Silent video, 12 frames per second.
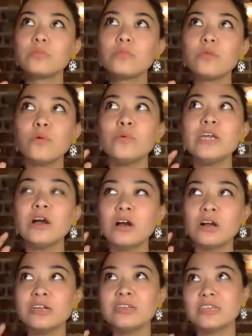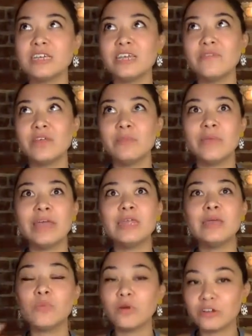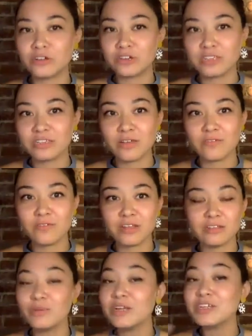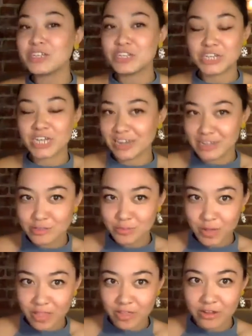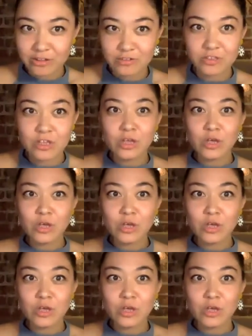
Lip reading: we aren't given many portraits of especially Chinese mothers